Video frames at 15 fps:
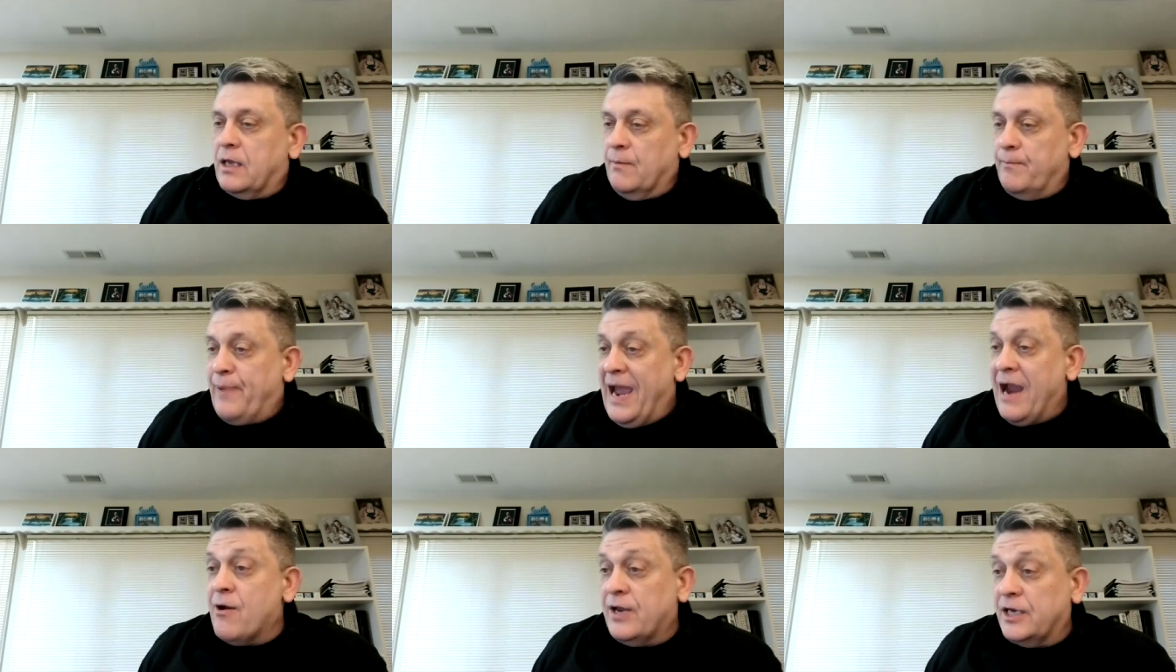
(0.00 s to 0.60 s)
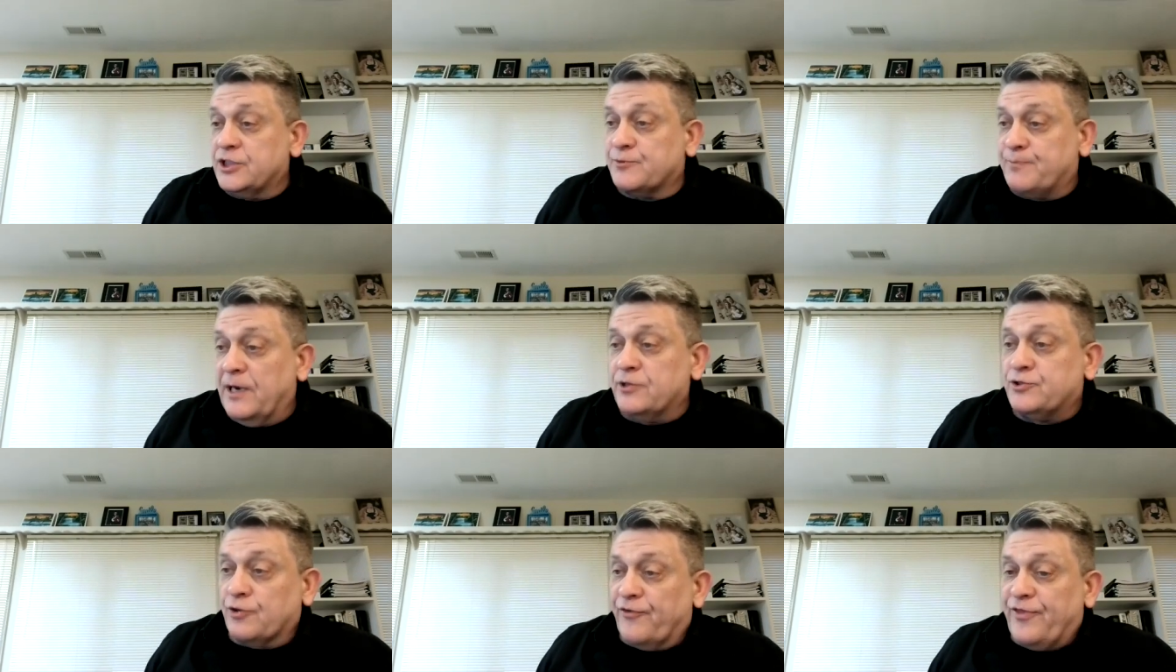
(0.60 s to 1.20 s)
comparing
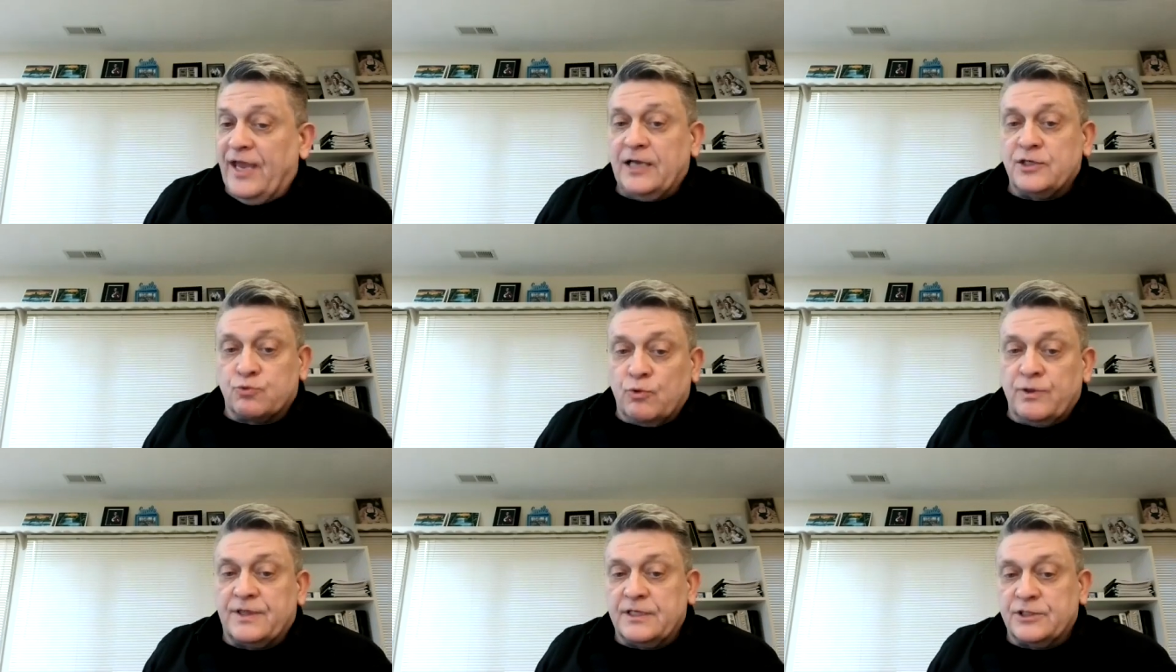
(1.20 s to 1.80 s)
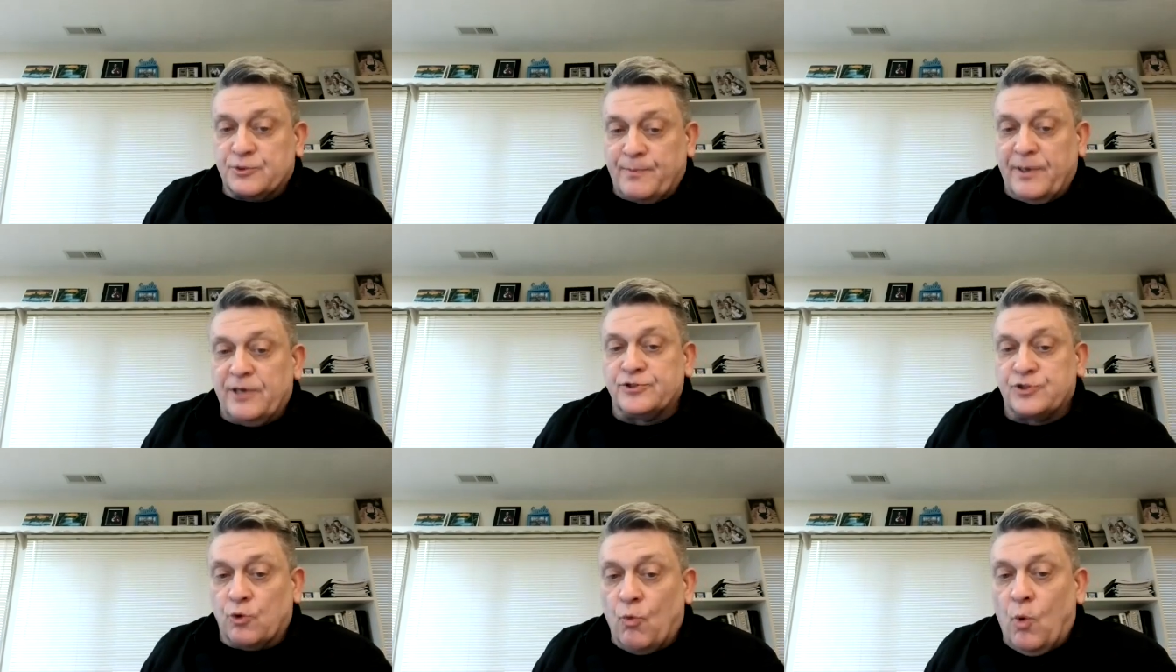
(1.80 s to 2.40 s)
spiritual things with the
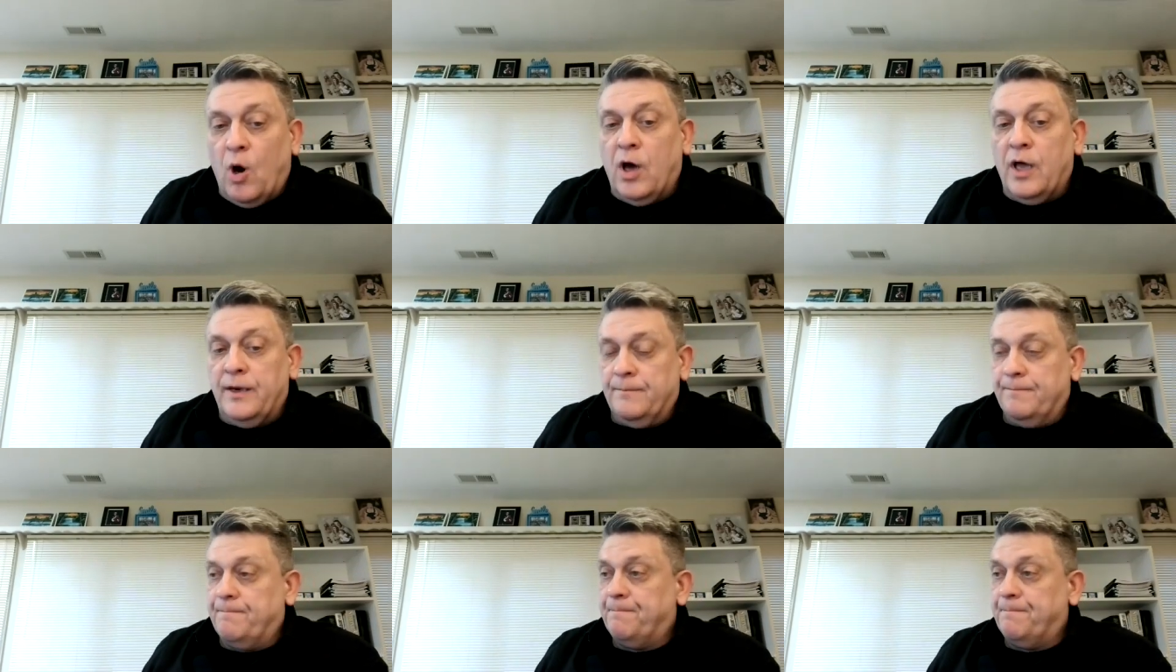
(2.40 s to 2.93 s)
spiritual one,